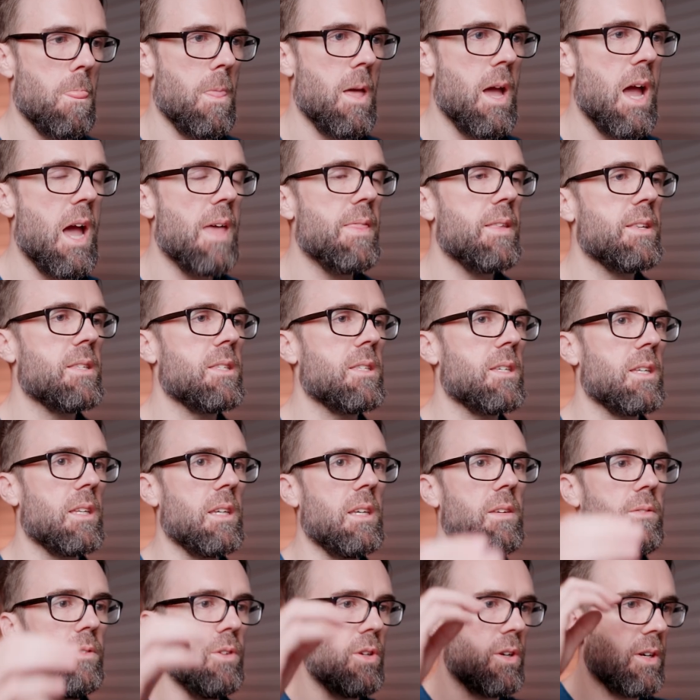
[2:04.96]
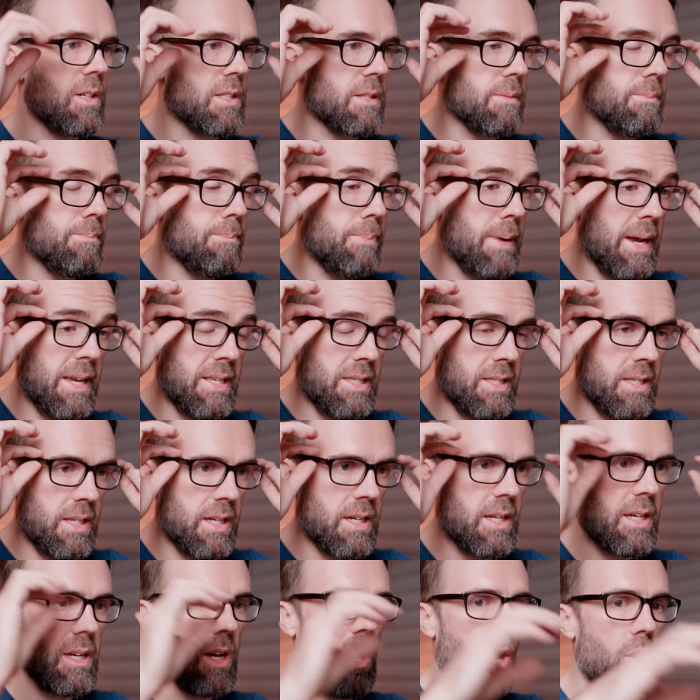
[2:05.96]
and this is going to give you guys a
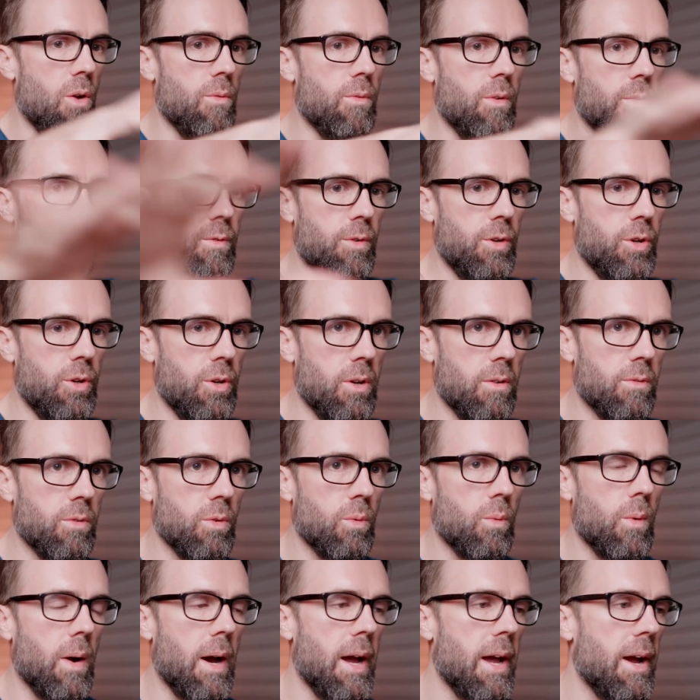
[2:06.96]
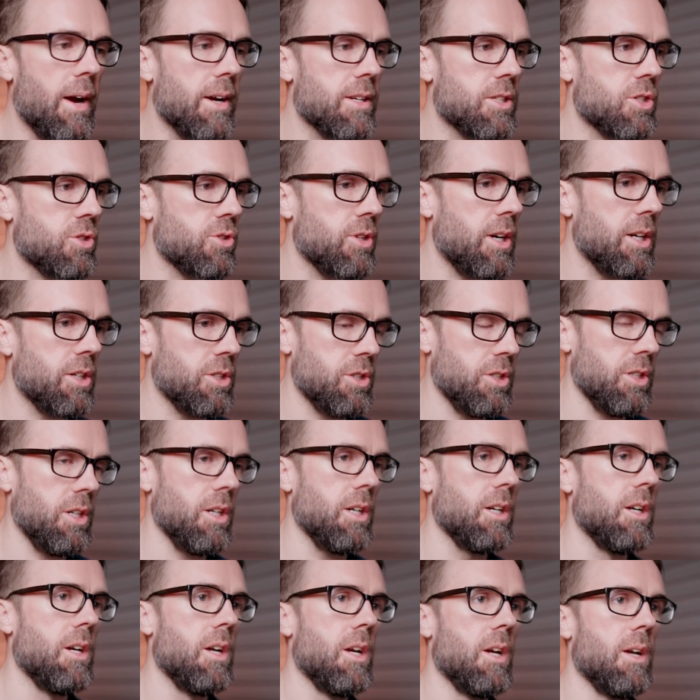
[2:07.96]
basic overview of the way I
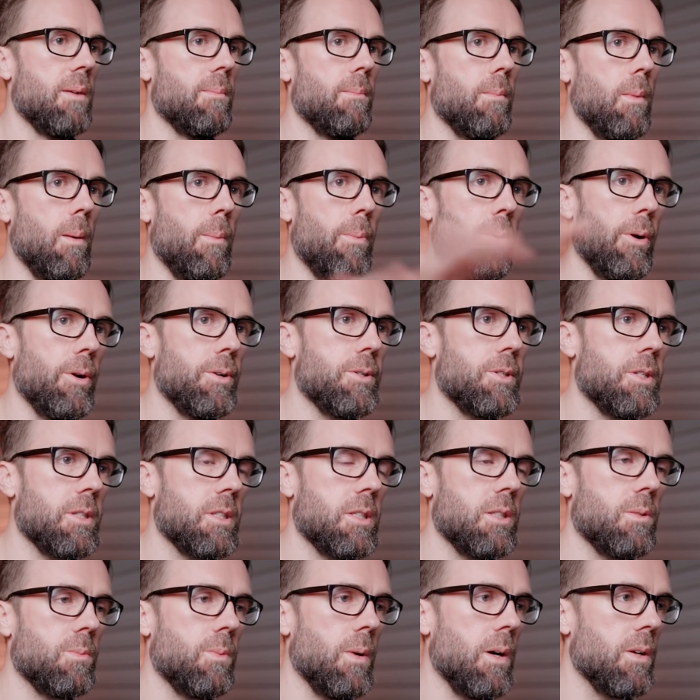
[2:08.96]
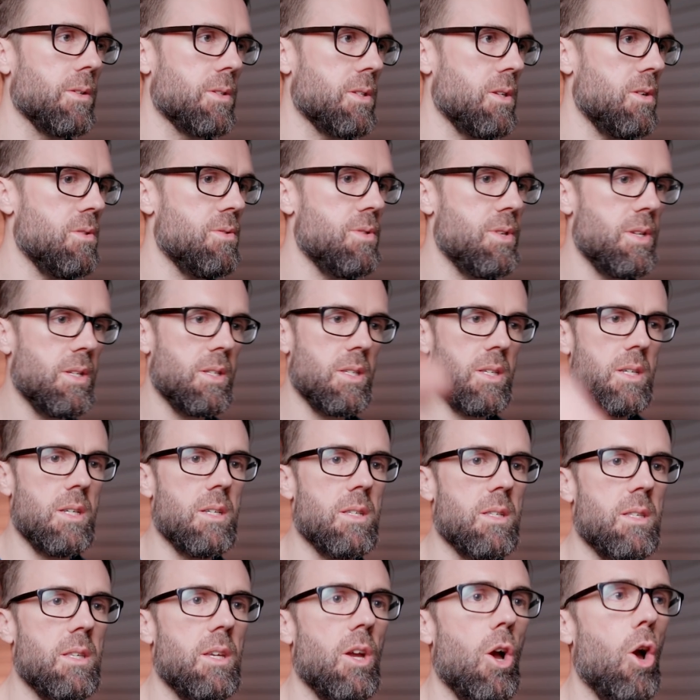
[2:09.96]
structure my projects as well. So this
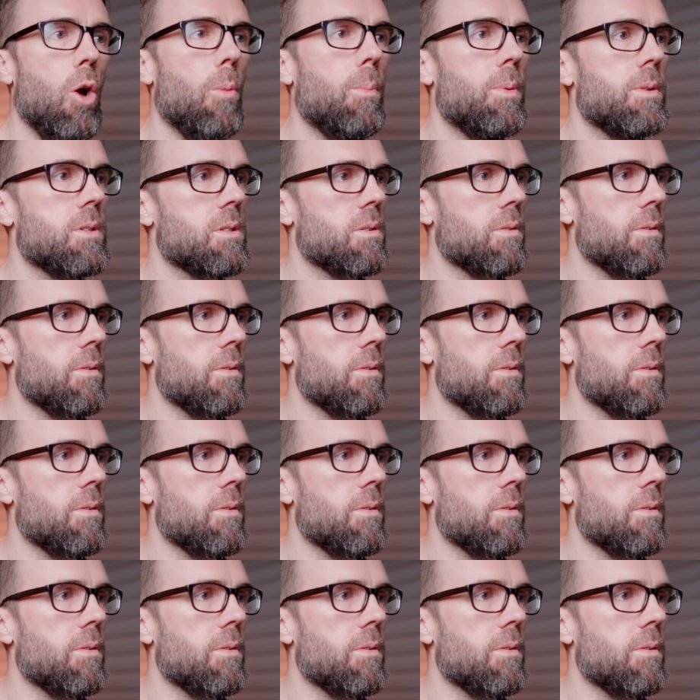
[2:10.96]
is the open